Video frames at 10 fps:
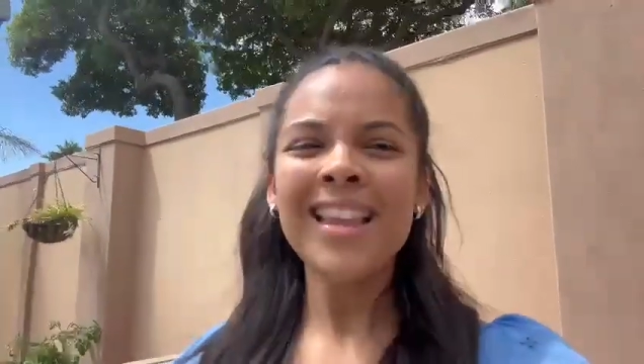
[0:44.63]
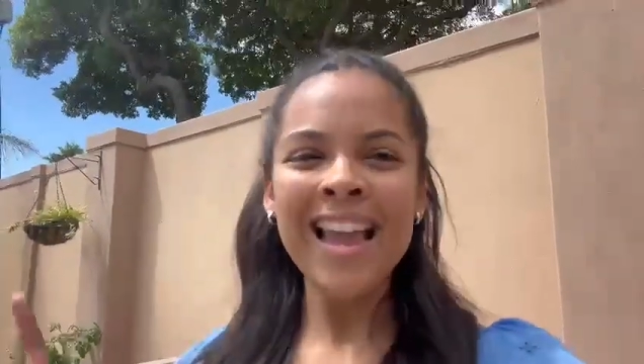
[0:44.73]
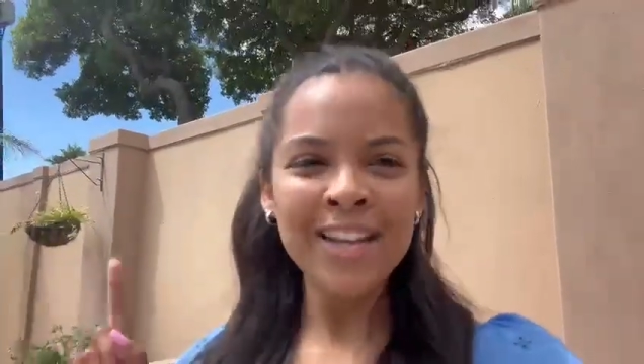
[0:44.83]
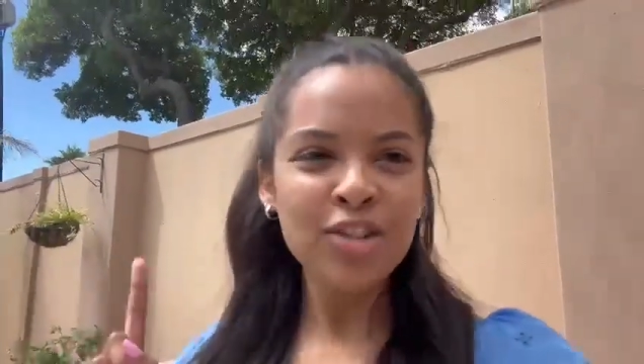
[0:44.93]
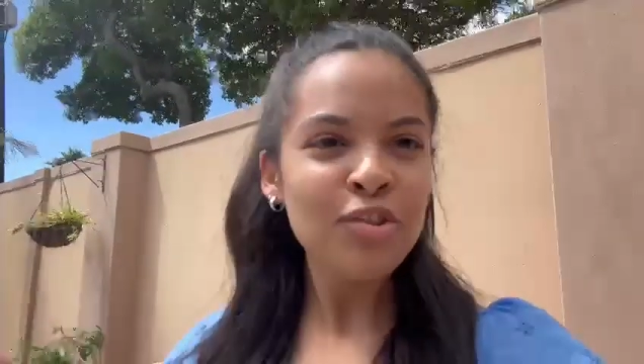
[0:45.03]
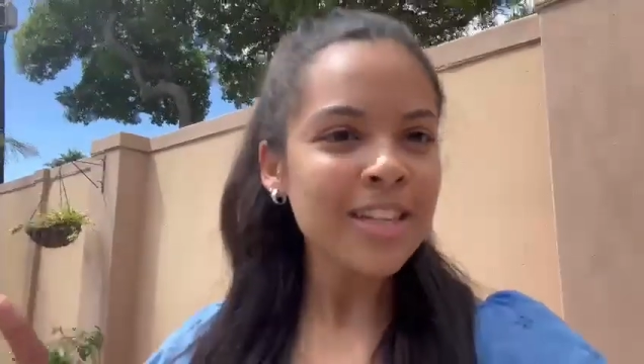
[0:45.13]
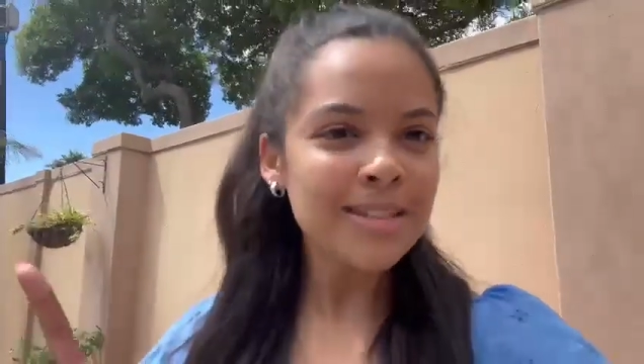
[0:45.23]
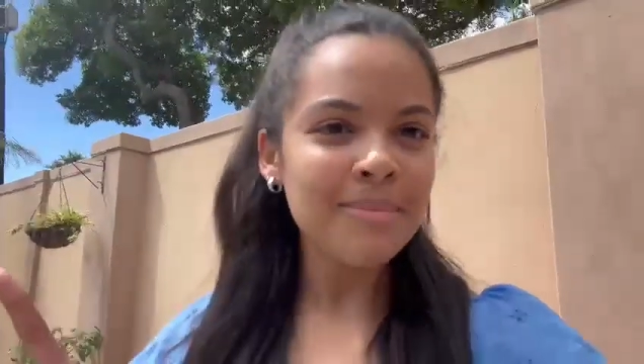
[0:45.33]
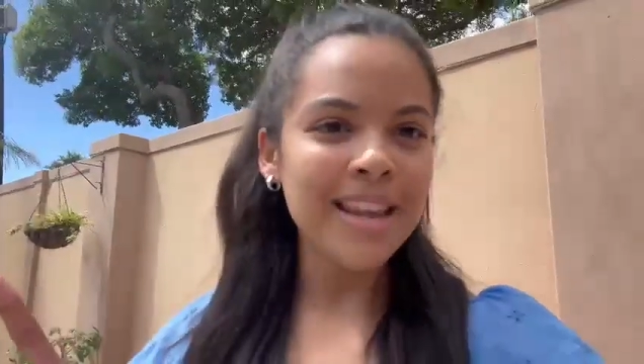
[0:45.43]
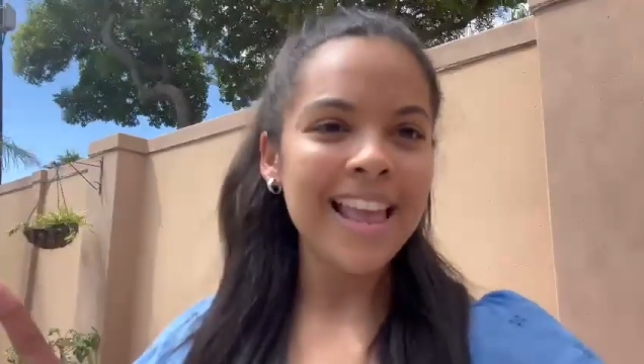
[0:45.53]
And
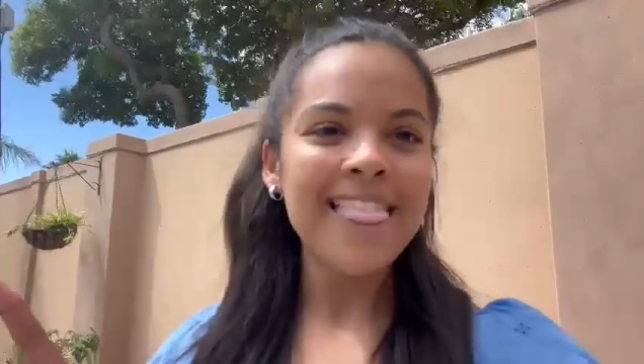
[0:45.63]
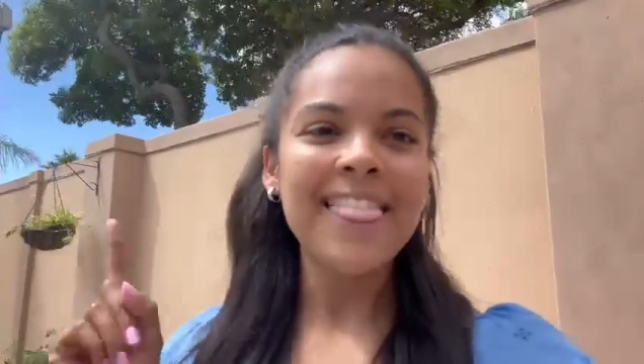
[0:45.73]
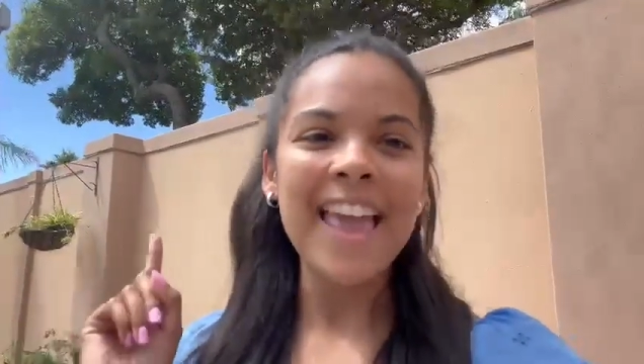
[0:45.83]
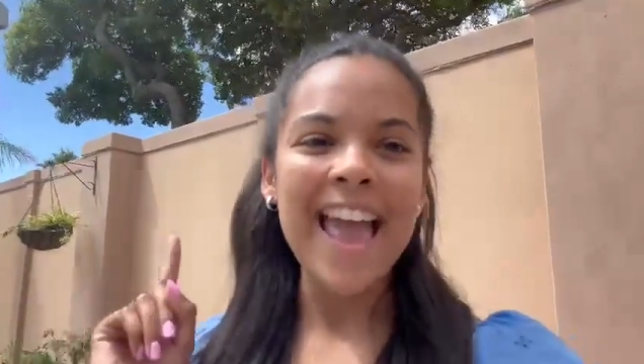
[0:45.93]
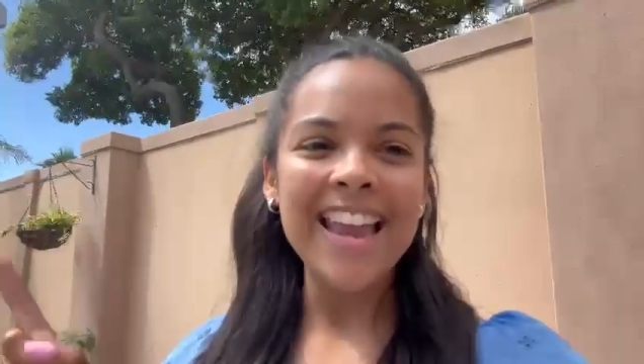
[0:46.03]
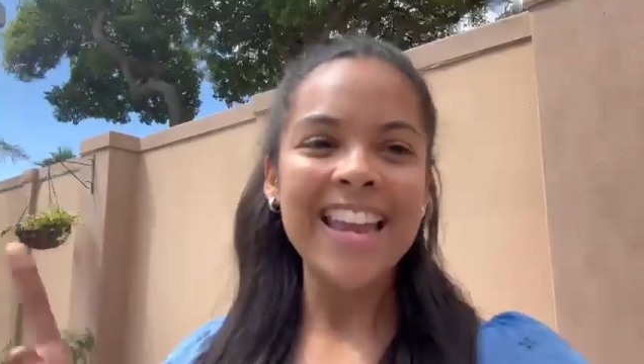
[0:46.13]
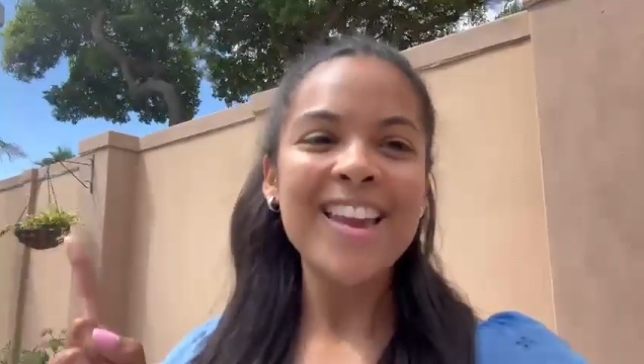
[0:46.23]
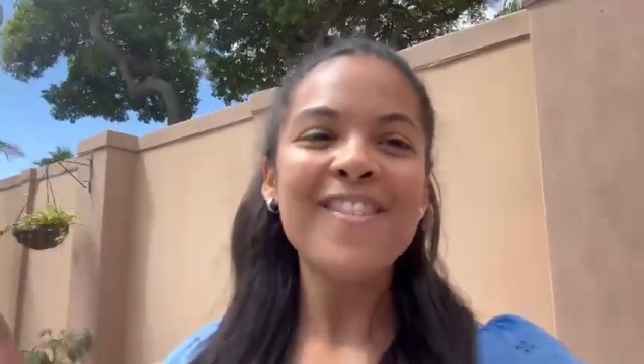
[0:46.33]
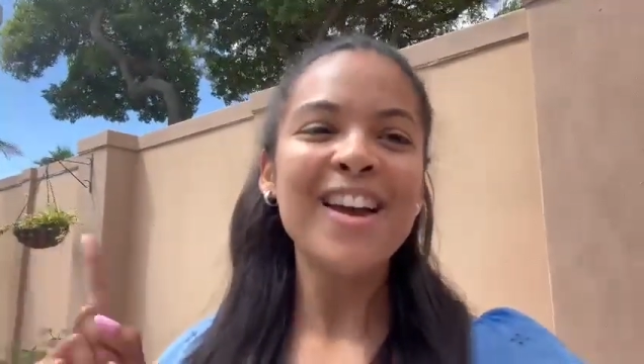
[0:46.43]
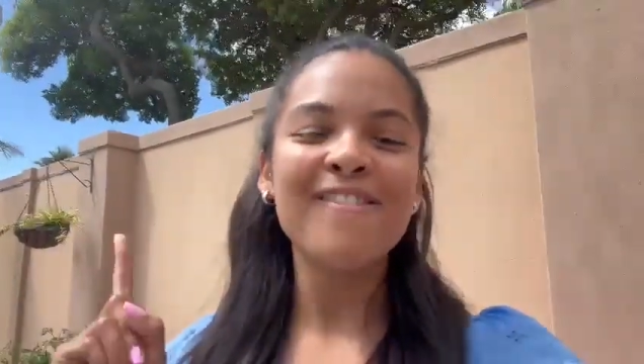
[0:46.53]
trust me, they
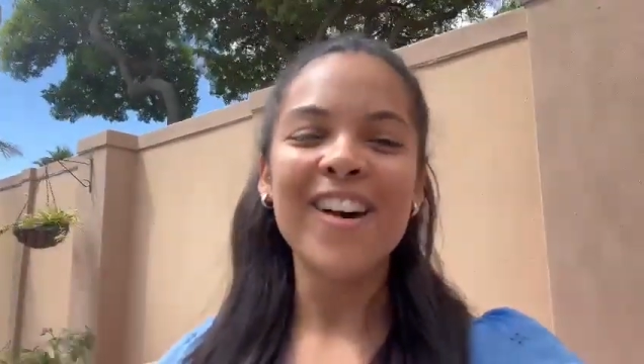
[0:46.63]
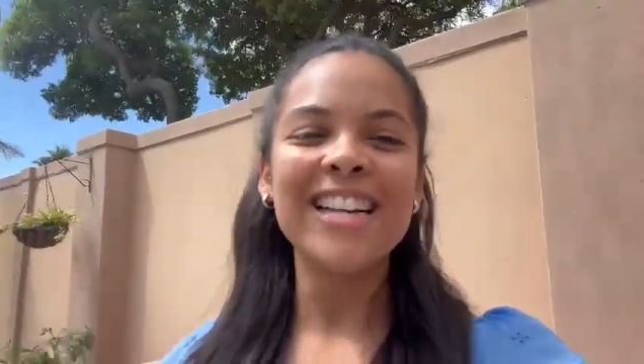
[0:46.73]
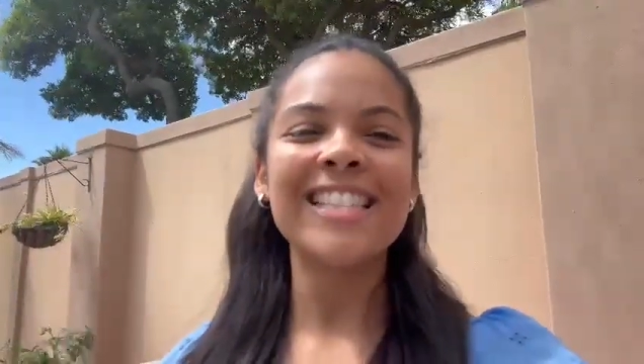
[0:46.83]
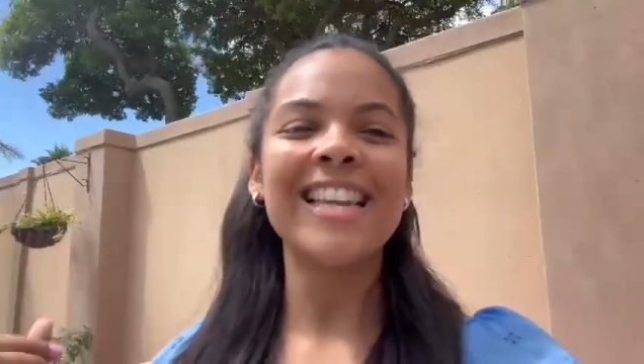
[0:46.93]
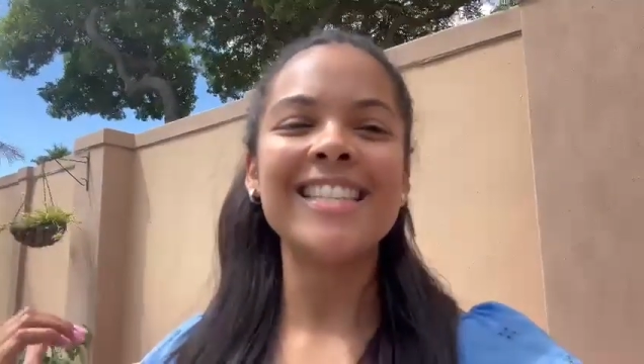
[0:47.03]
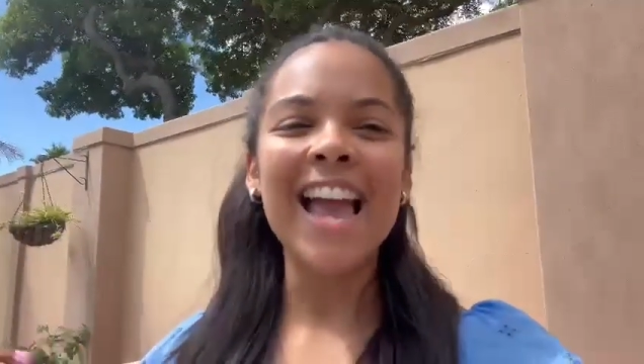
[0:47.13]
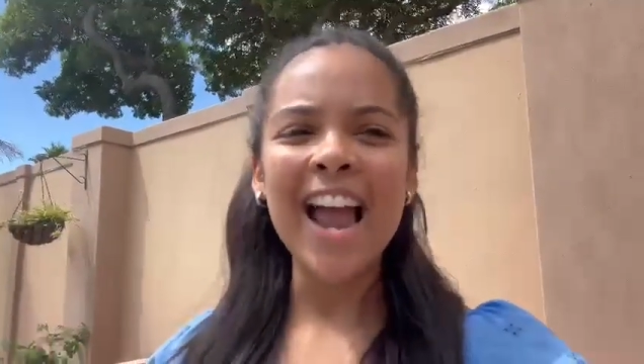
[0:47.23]
give advice that is